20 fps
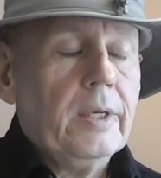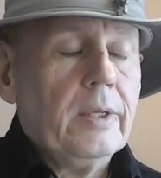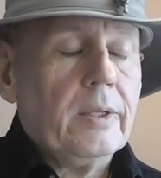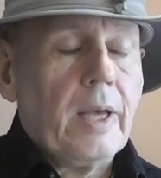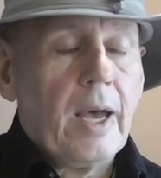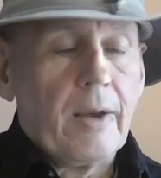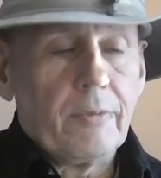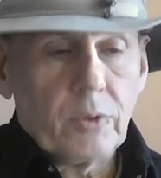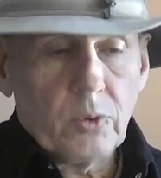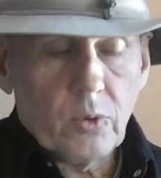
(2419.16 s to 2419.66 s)

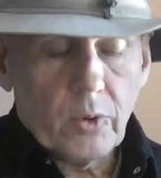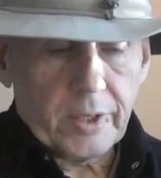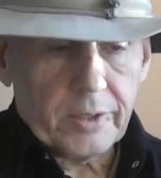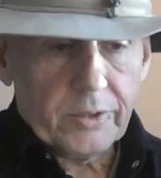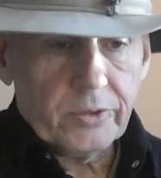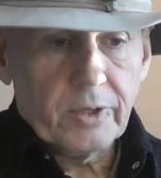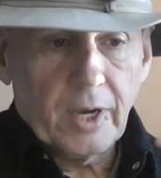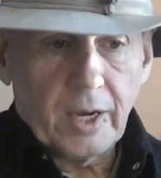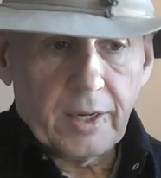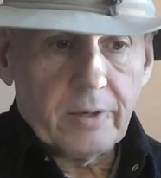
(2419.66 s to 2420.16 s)
They have to go
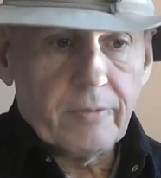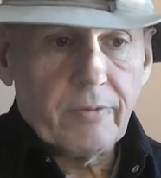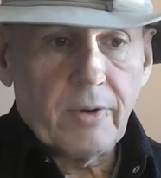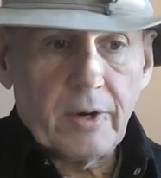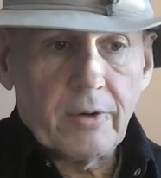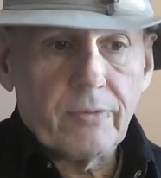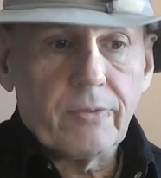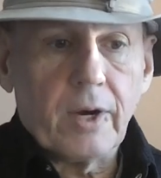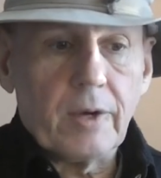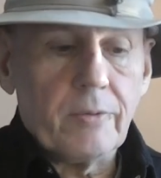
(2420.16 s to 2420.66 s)
inside and
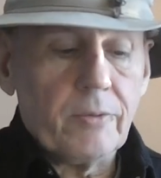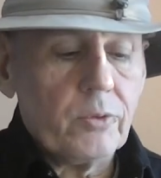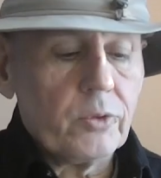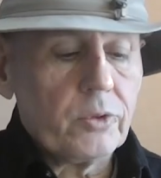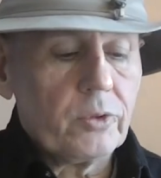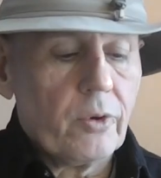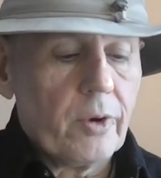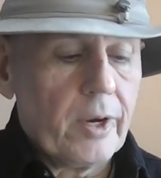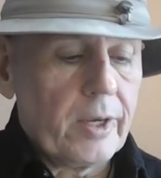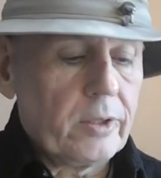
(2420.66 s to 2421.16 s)
verify if it
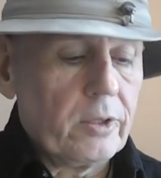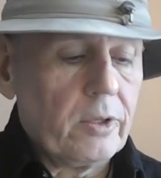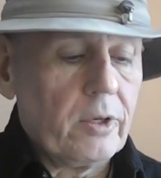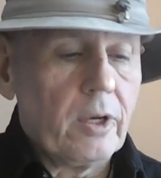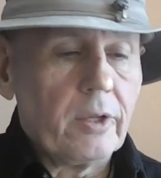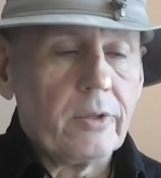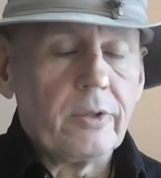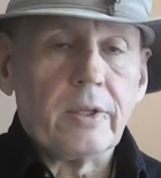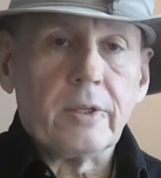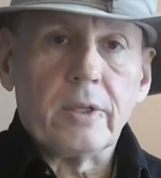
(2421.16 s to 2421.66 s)
was correct or
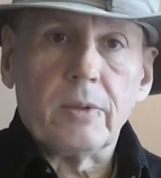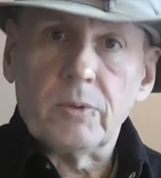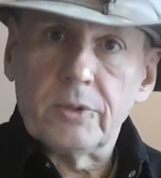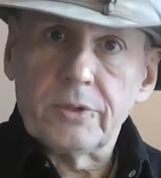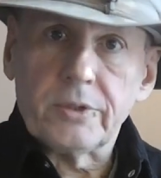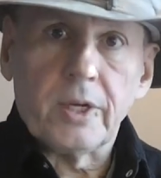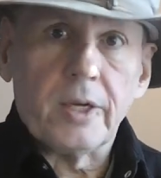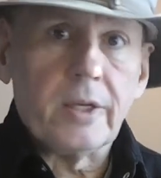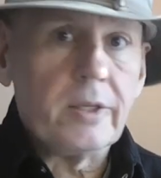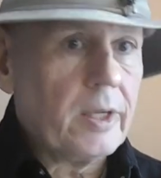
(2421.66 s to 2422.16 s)
not. And they will
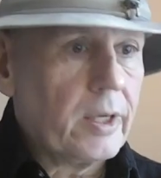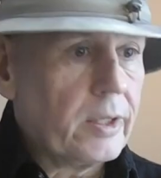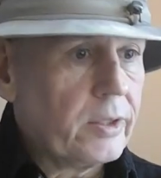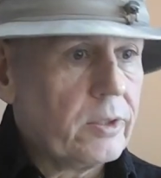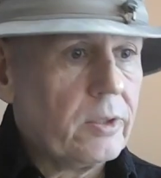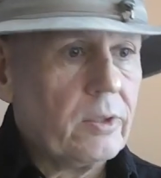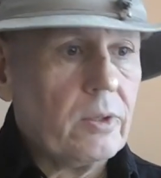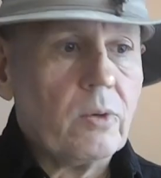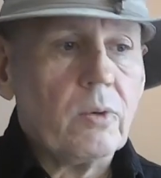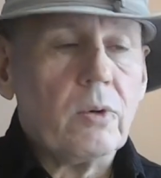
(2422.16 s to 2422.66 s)
say
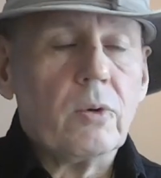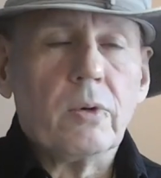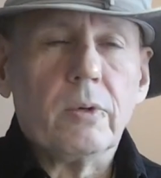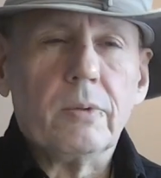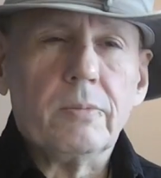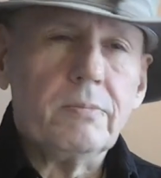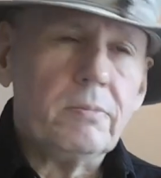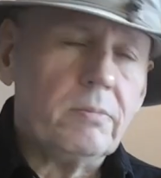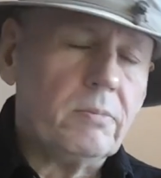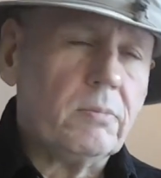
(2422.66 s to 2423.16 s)
yes, no,
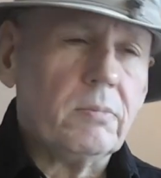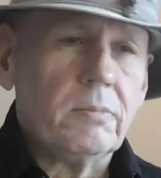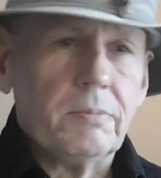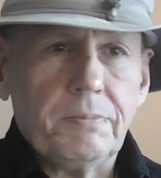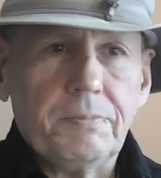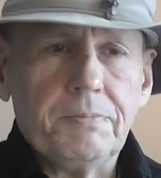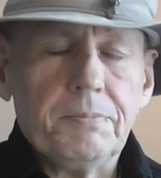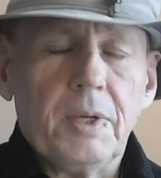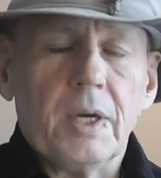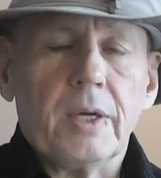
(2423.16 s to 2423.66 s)
or
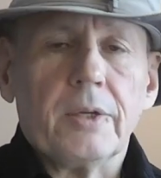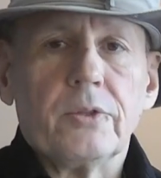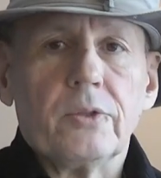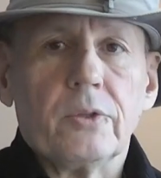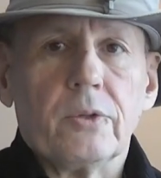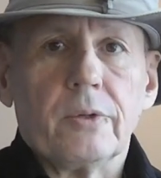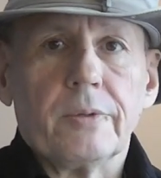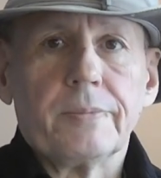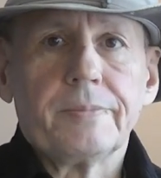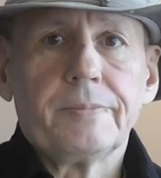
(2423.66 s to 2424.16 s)
be unsure.